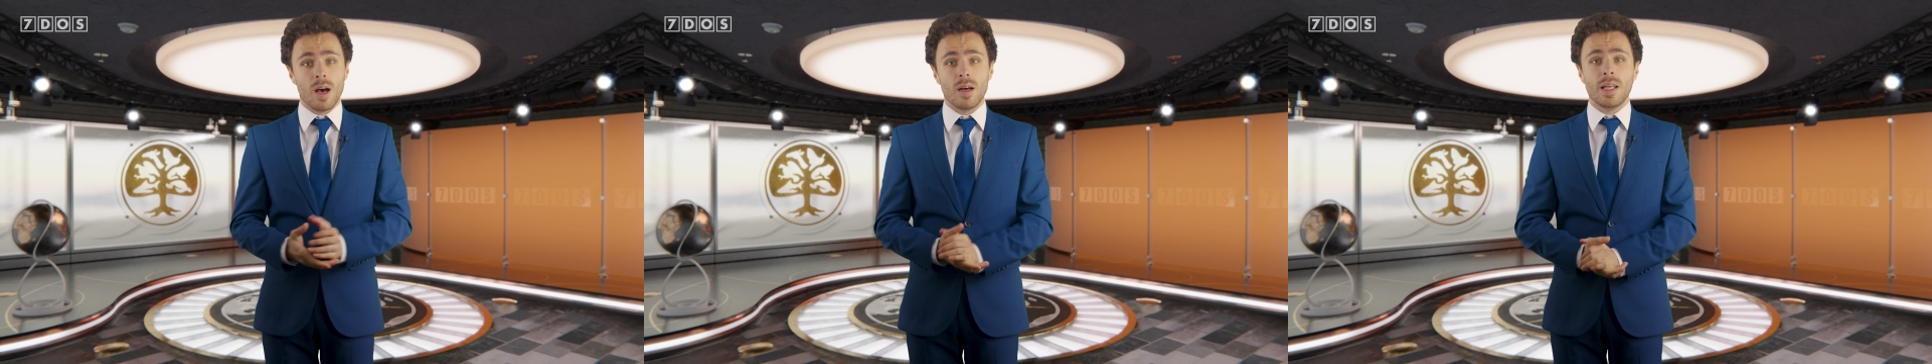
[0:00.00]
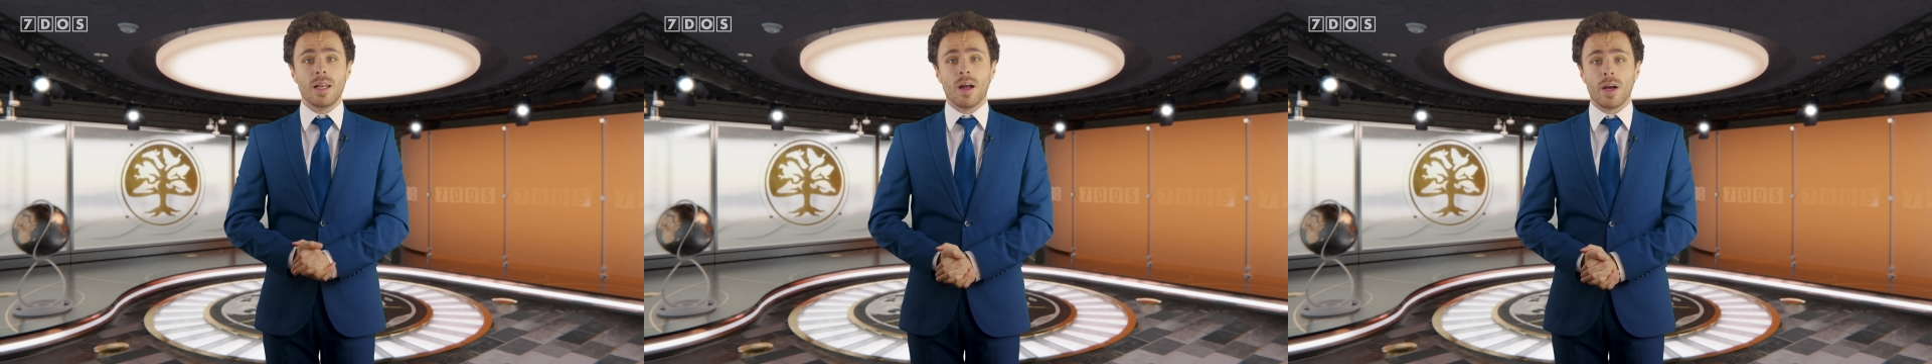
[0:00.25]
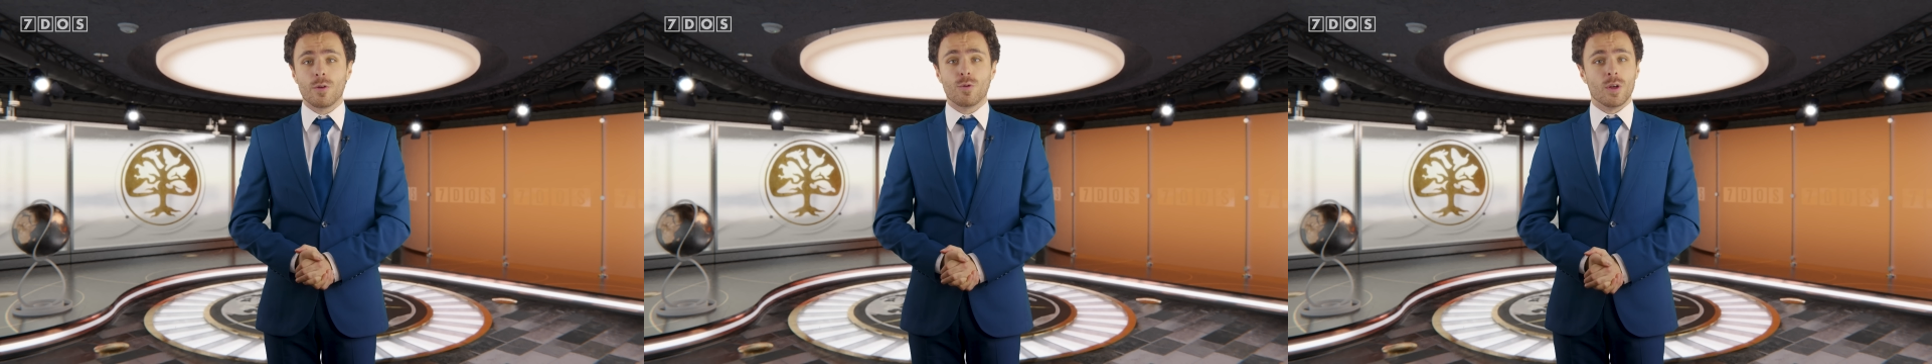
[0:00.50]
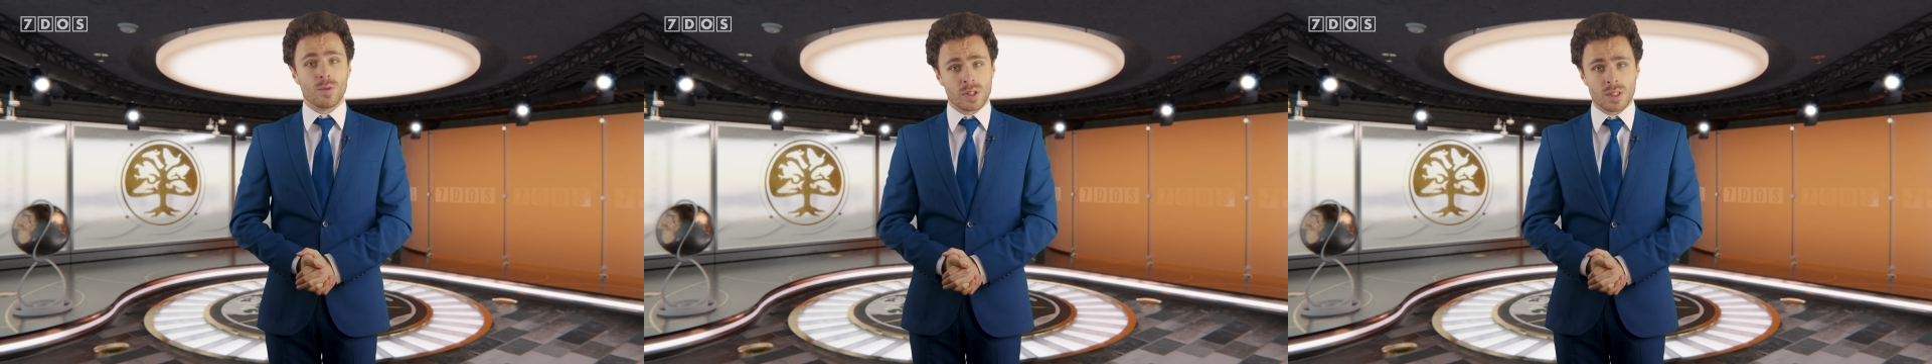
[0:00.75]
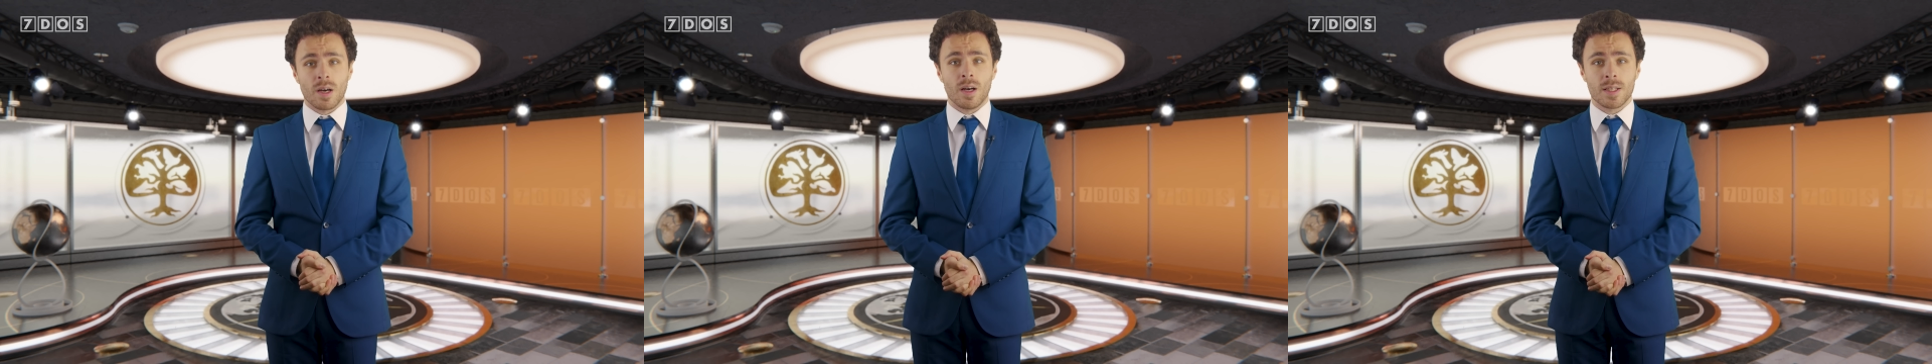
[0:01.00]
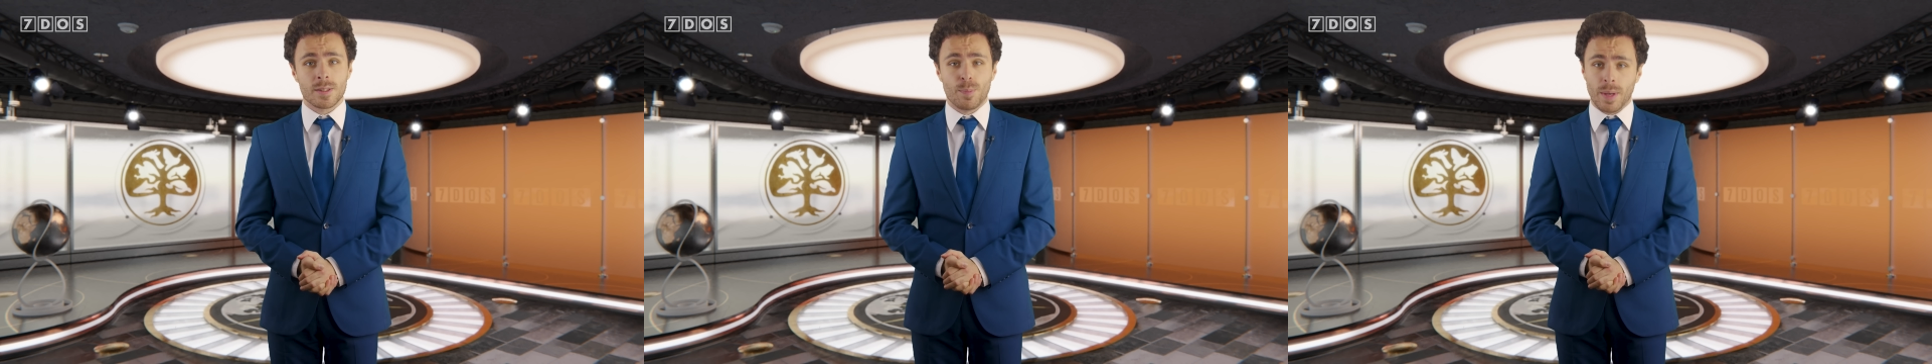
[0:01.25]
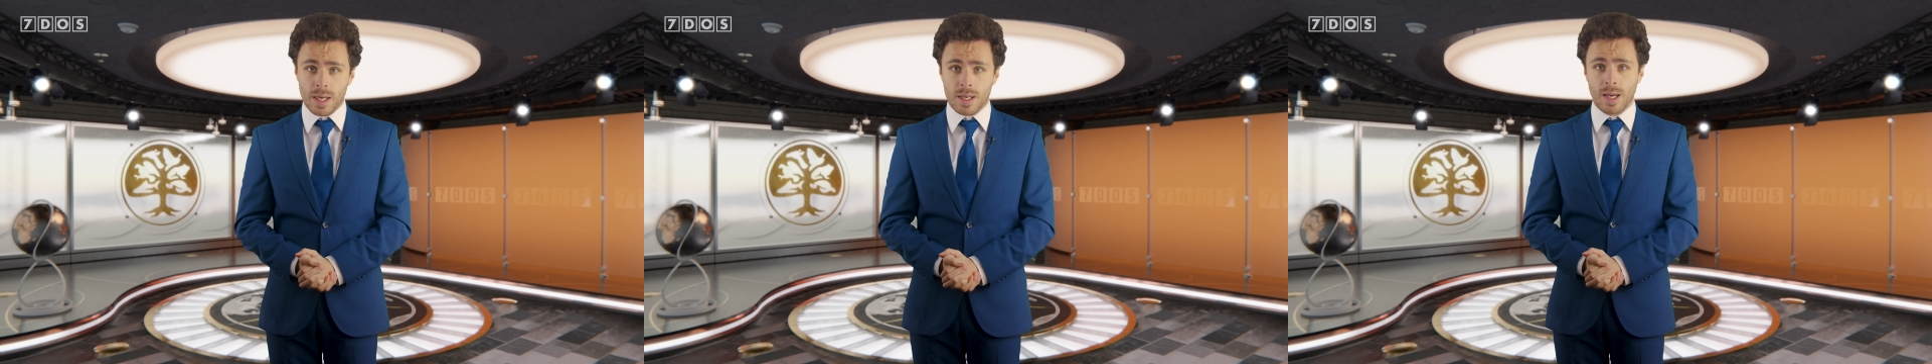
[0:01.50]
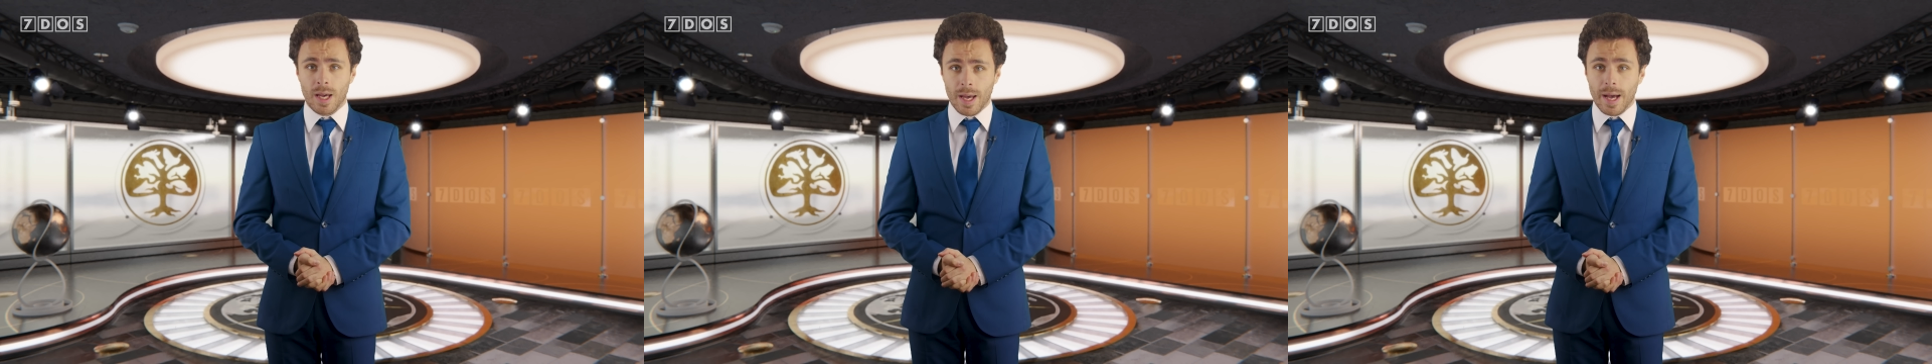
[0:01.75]
early life of stars
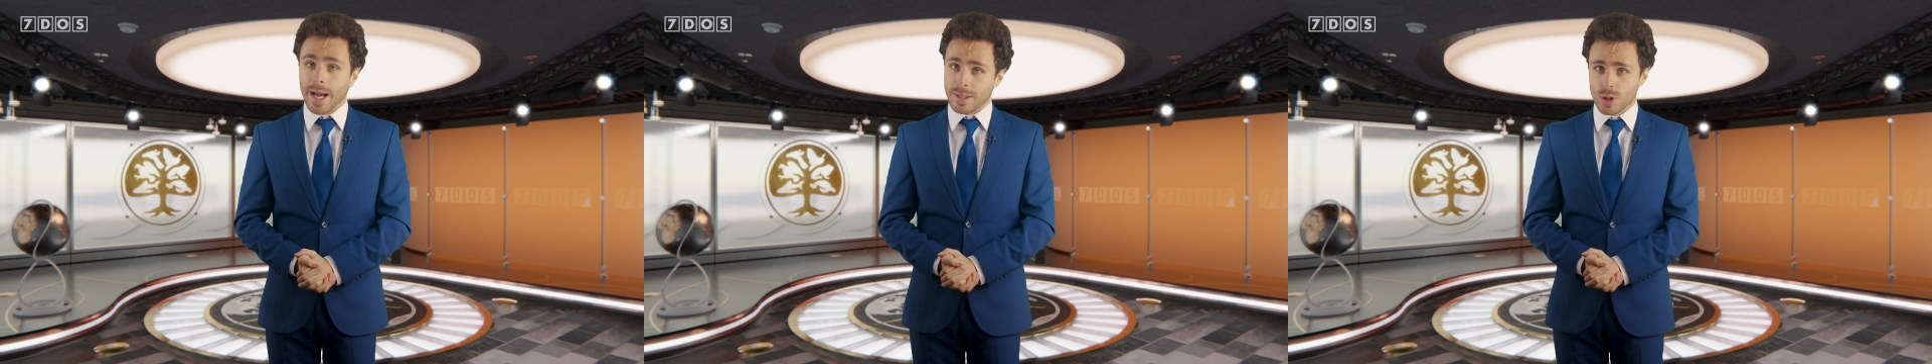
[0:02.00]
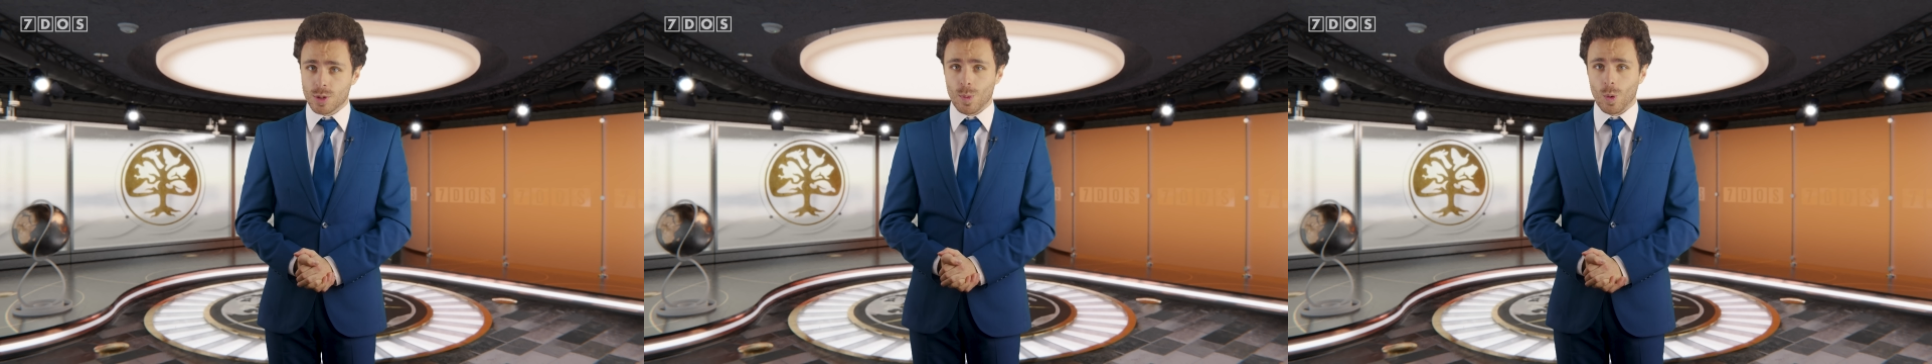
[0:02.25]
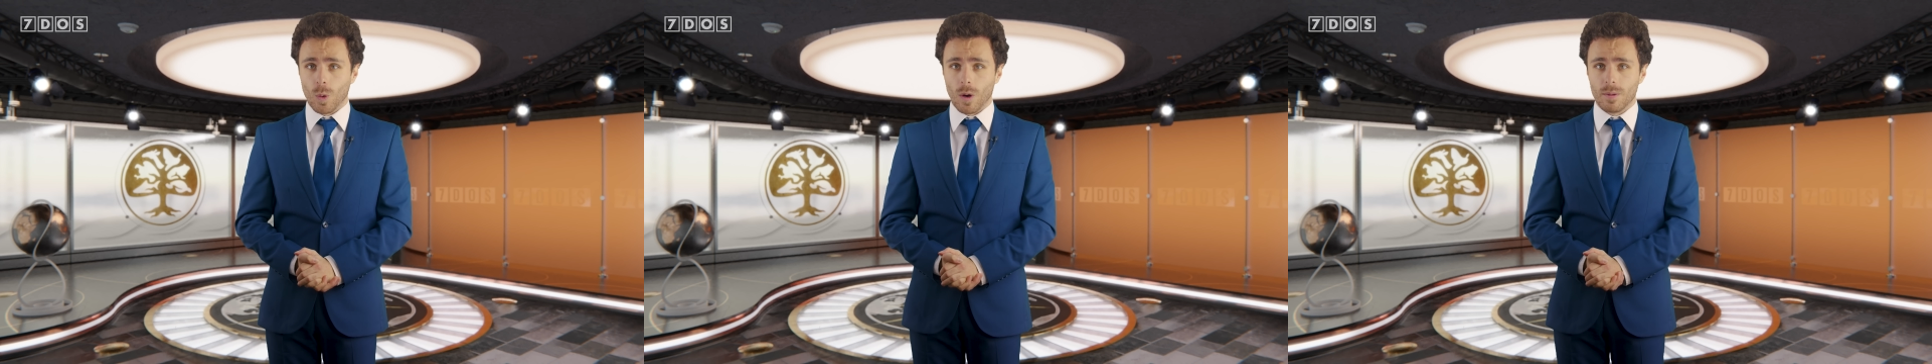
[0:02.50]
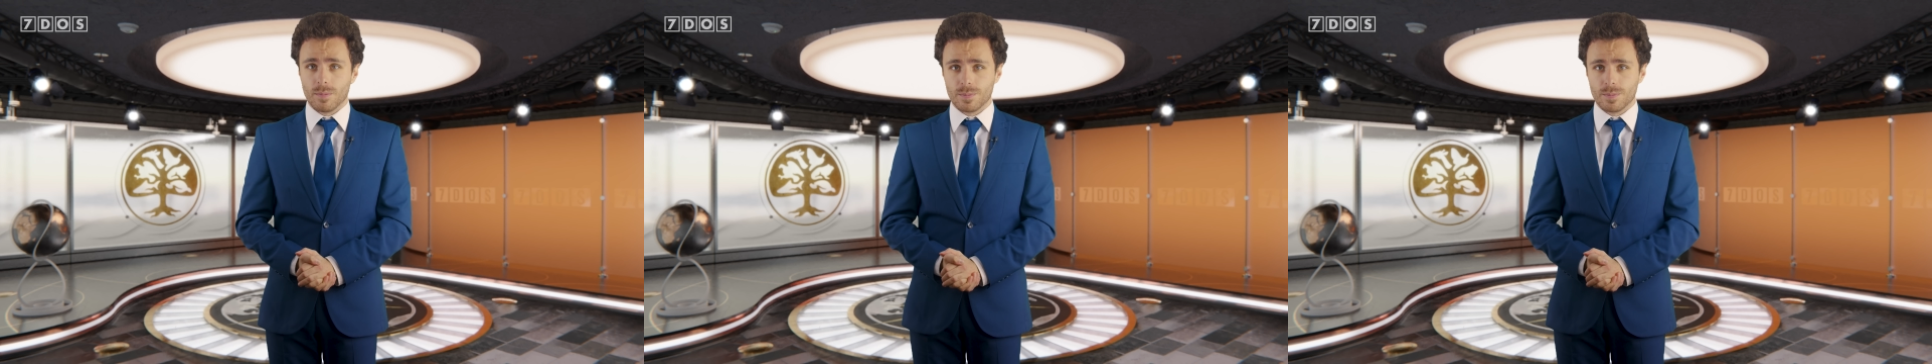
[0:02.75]
big and small.